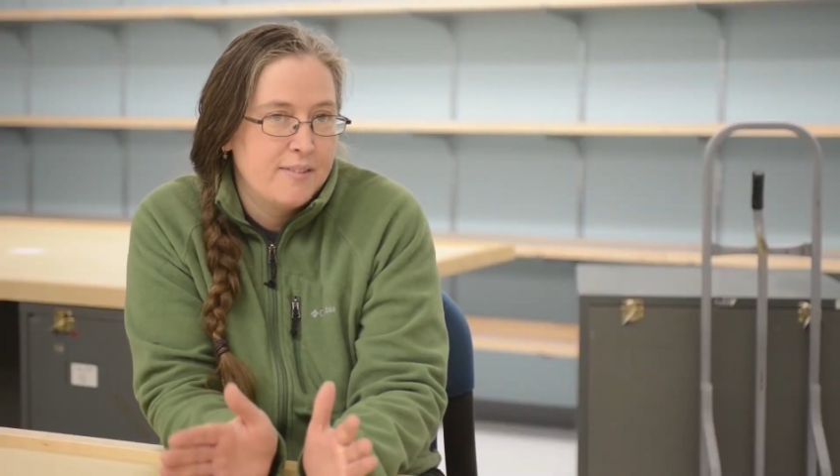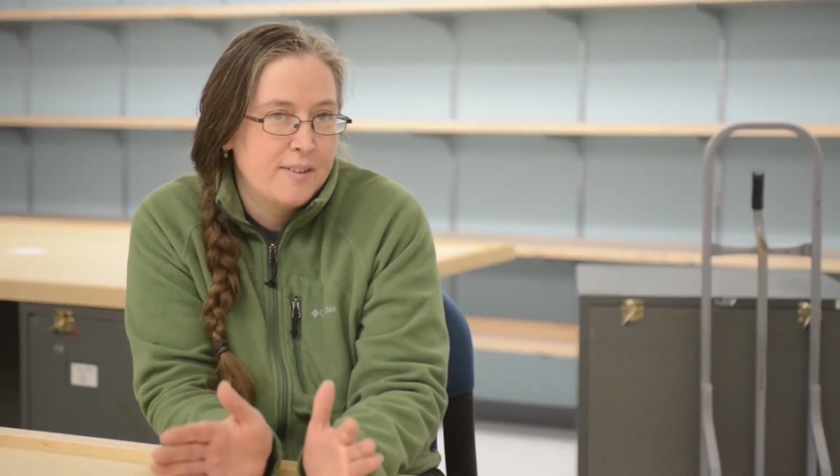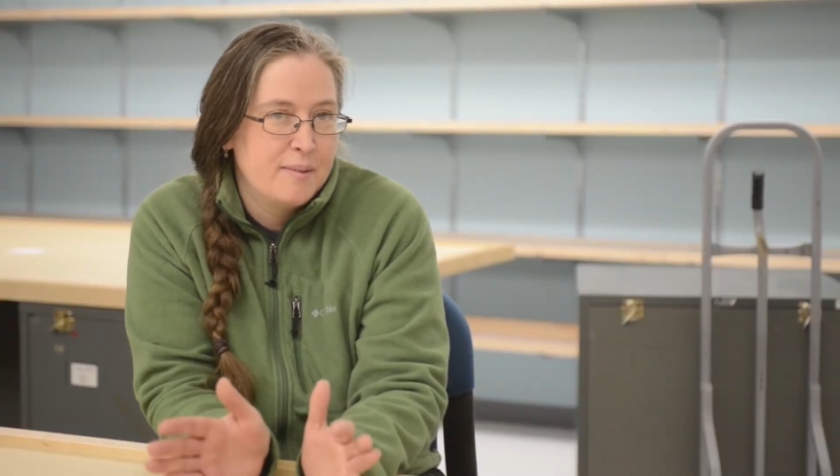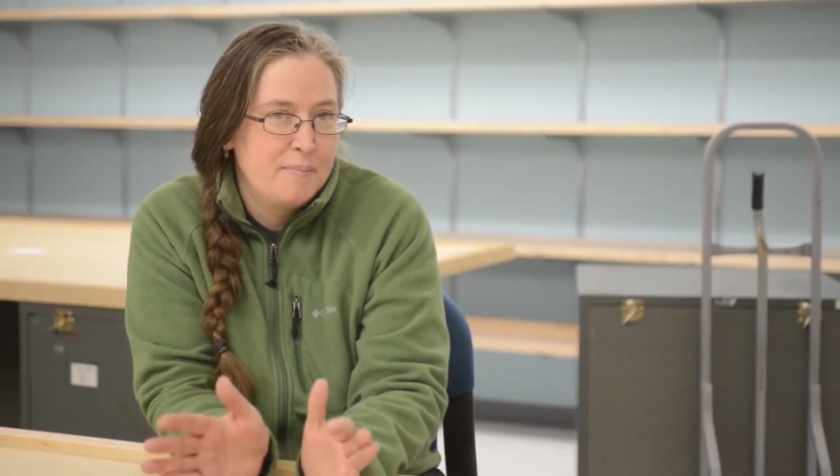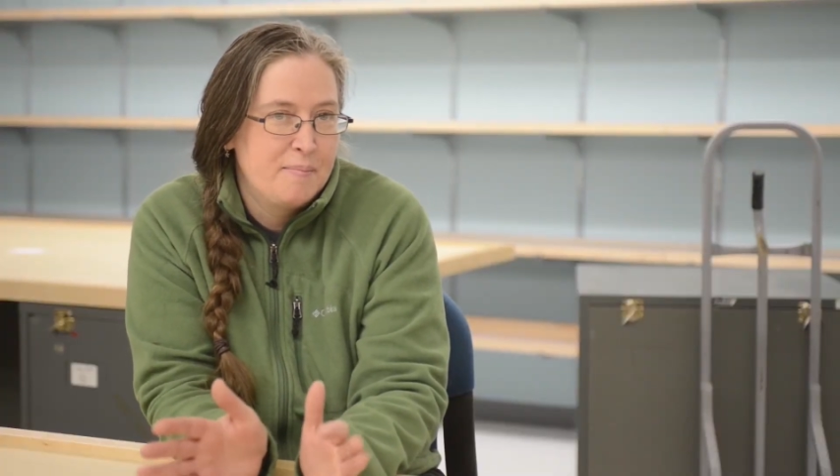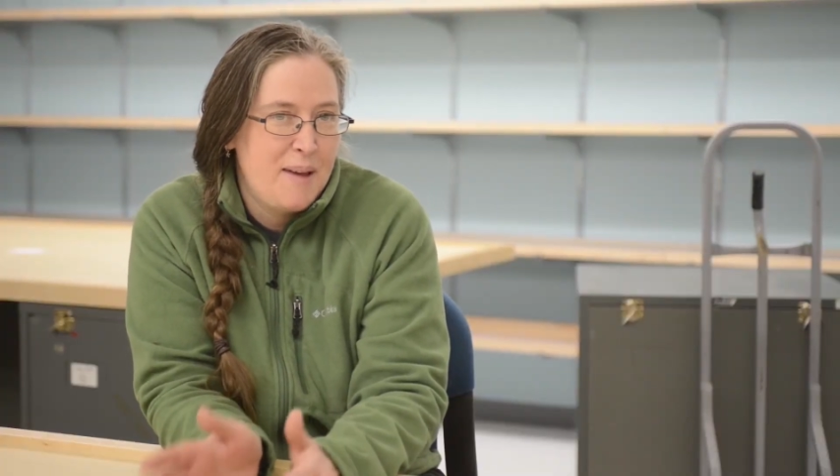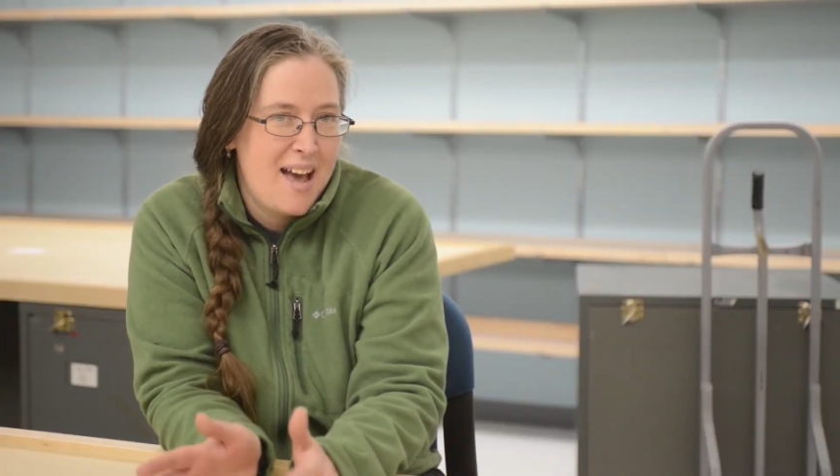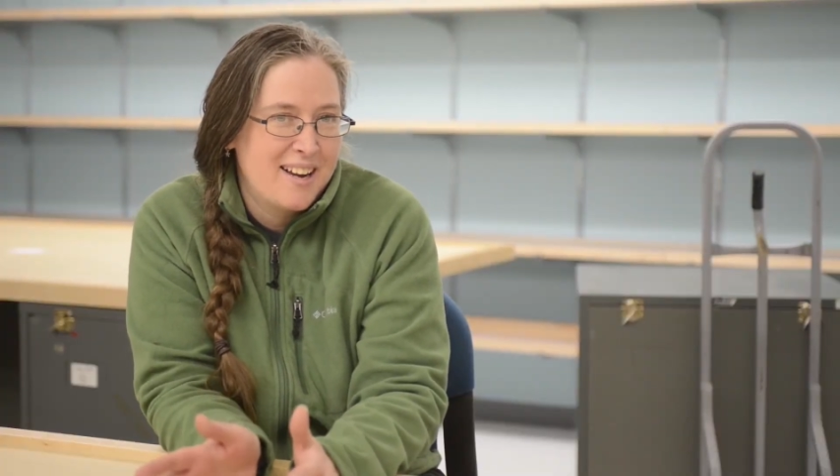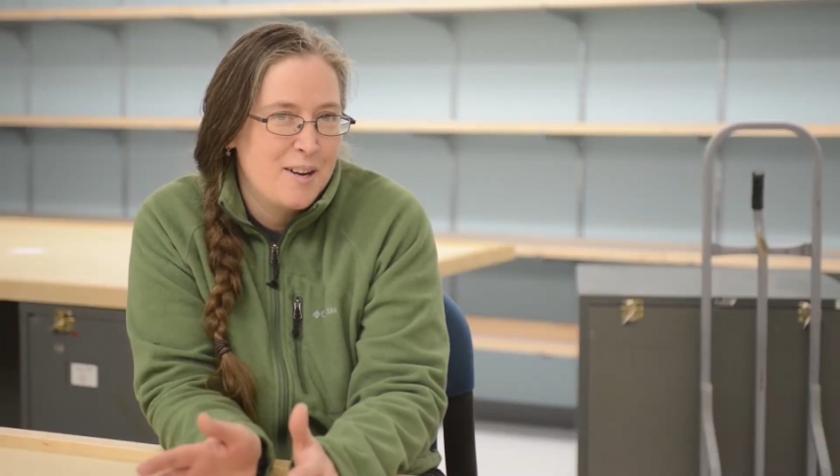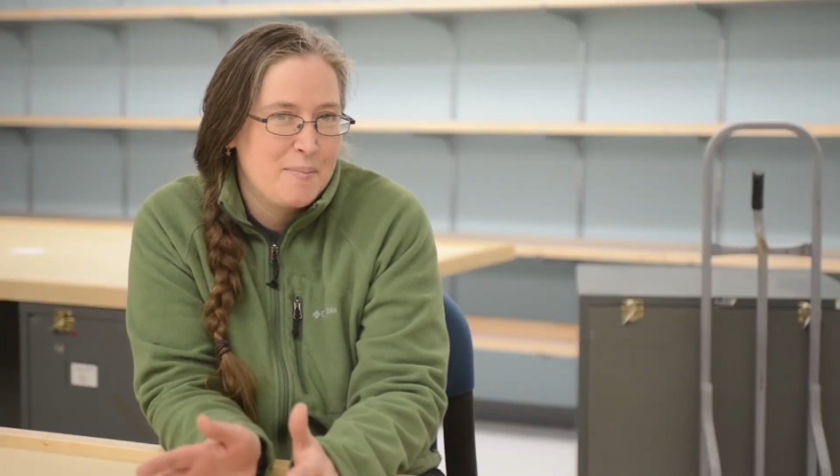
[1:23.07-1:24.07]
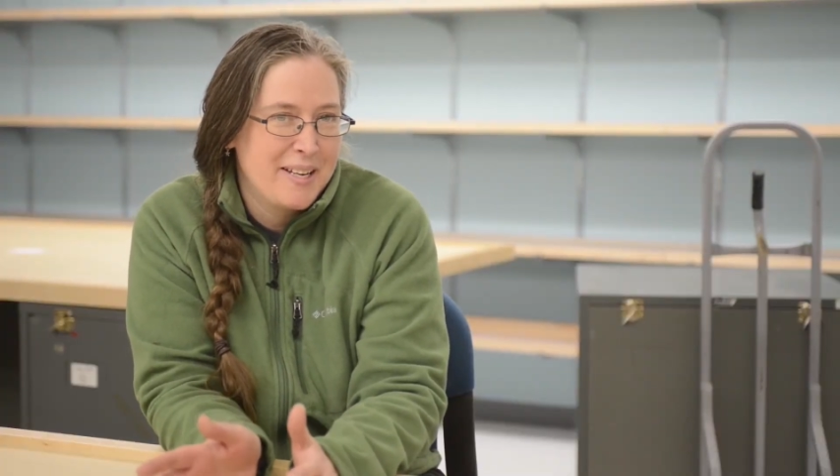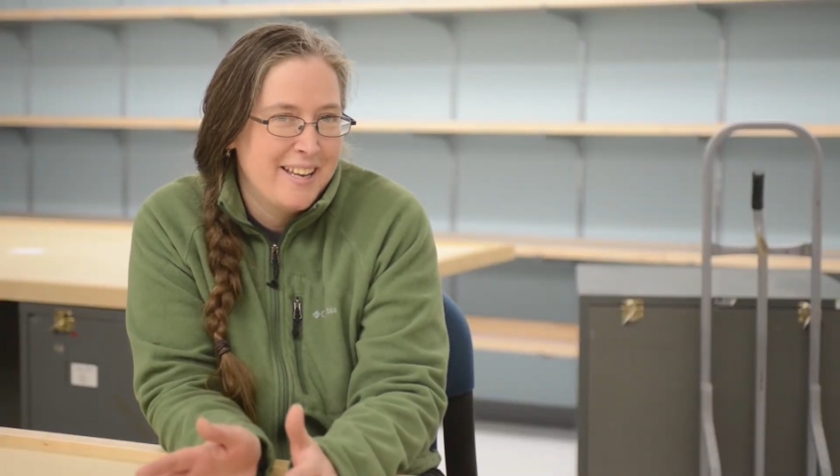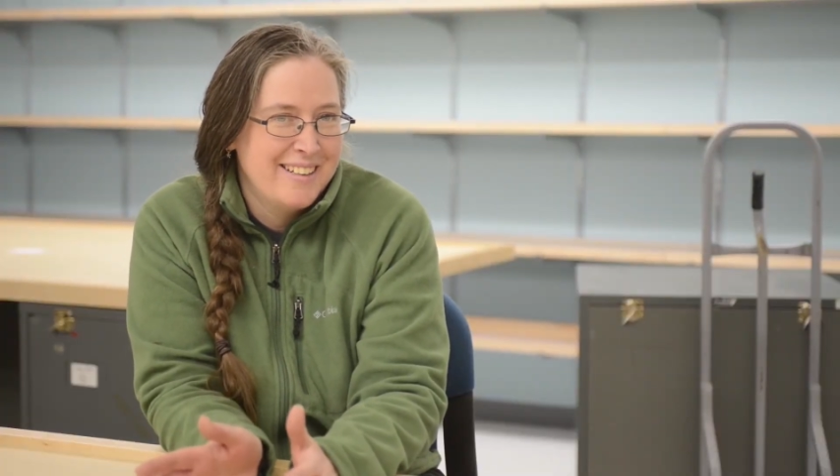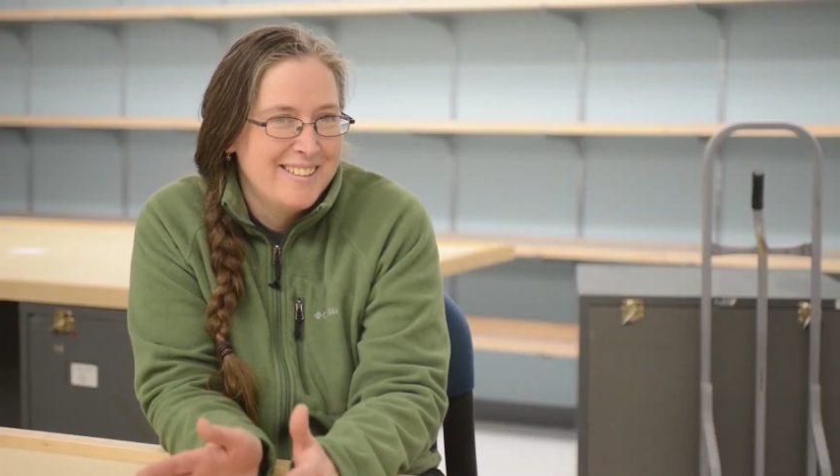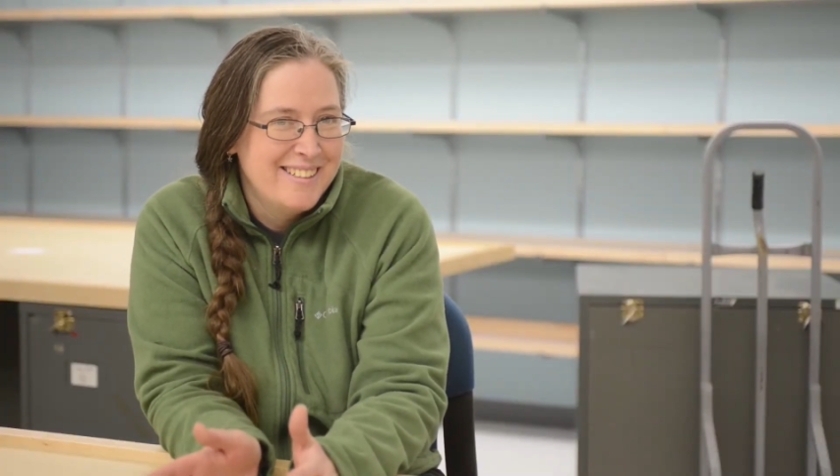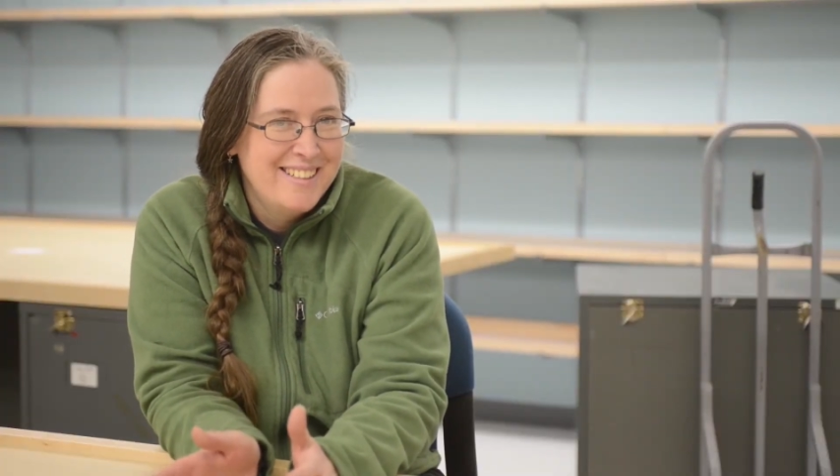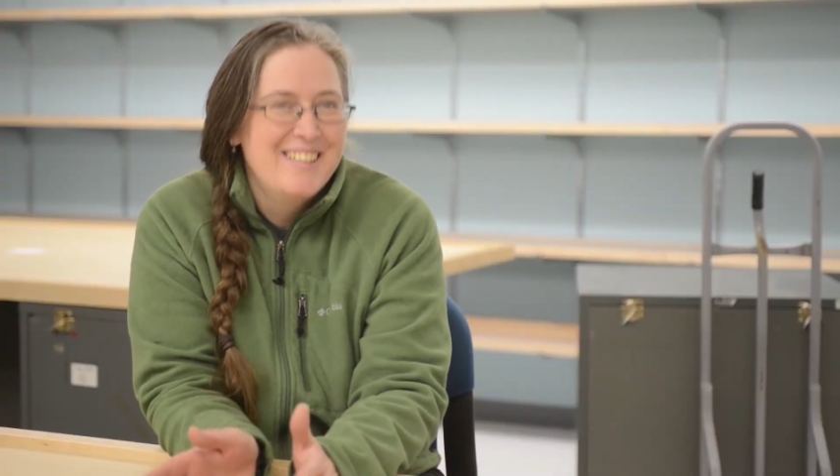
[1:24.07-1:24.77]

to pack up again